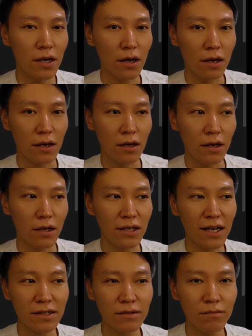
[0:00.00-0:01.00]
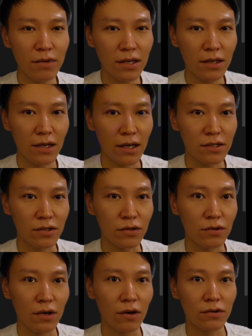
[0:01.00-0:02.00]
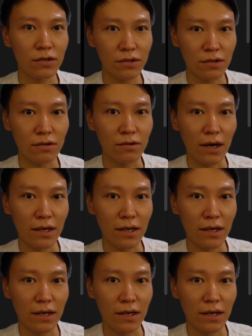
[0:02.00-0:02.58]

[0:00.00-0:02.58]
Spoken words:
It doesn't mean that you go to school